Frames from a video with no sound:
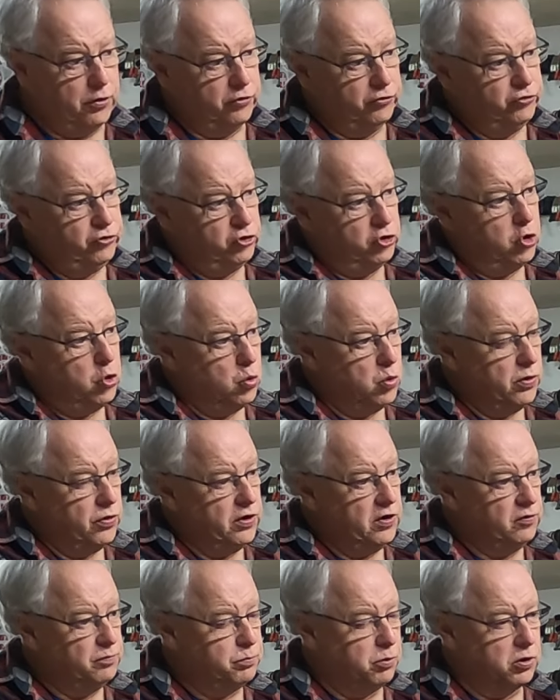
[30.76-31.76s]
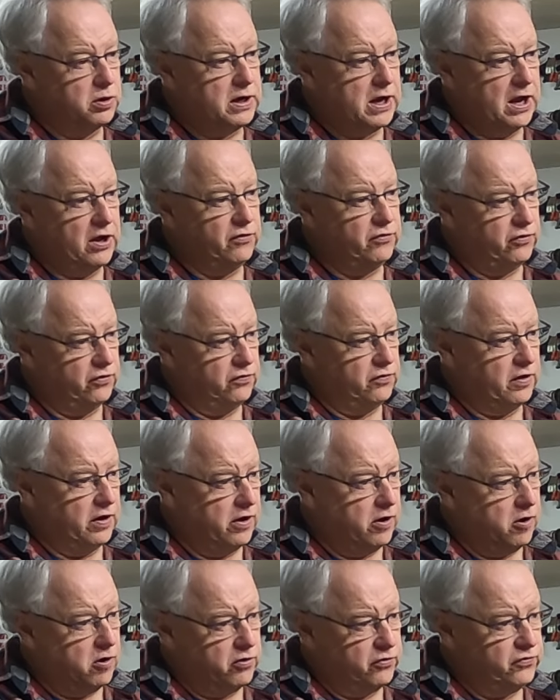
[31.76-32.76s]
There's two of these bookcases
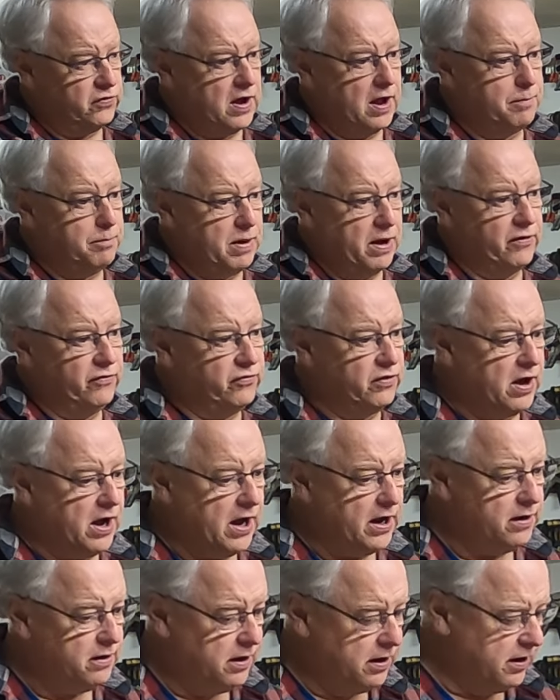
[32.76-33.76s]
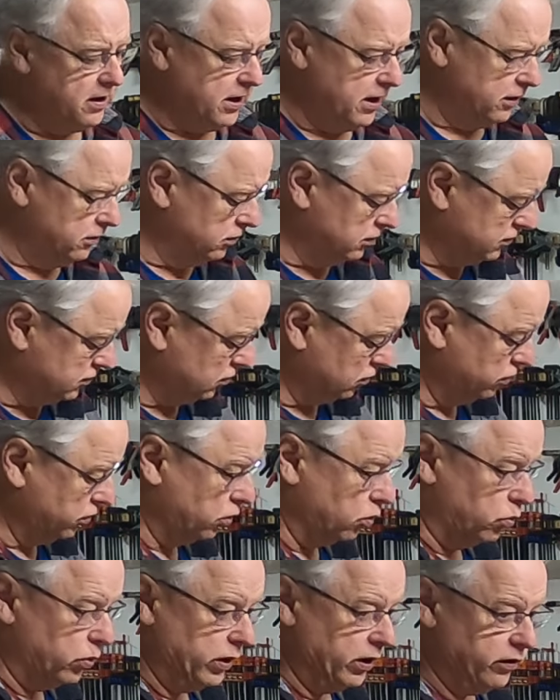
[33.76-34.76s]
that are side by side. It looks a
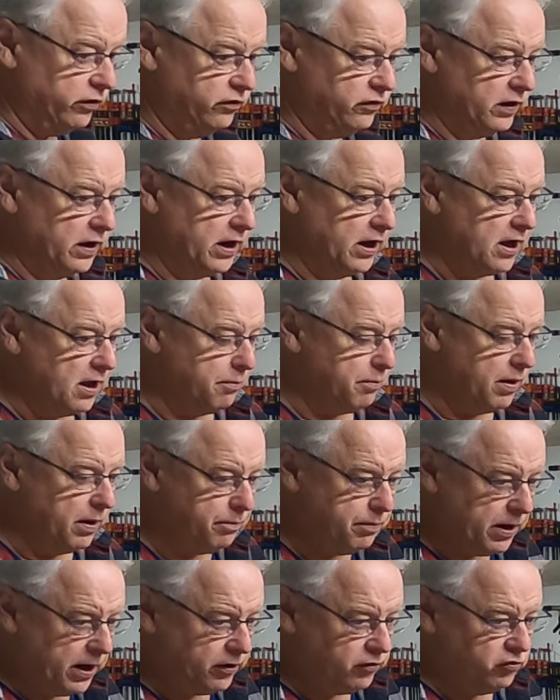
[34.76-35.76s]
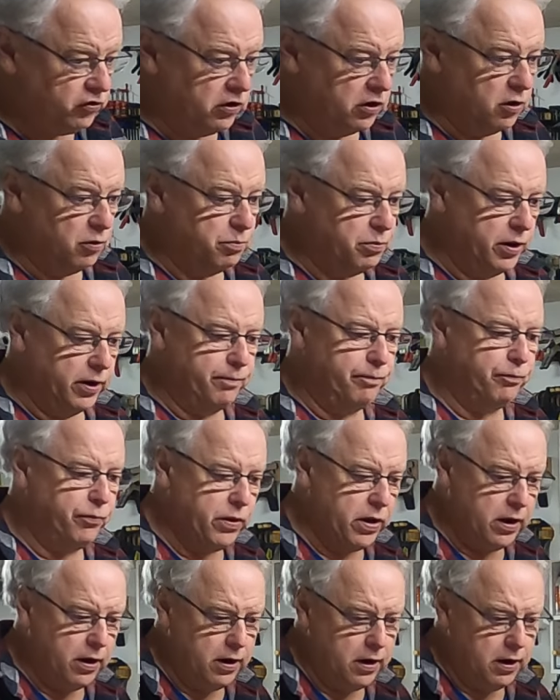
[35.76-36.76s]
little weird sitting on my bench here, but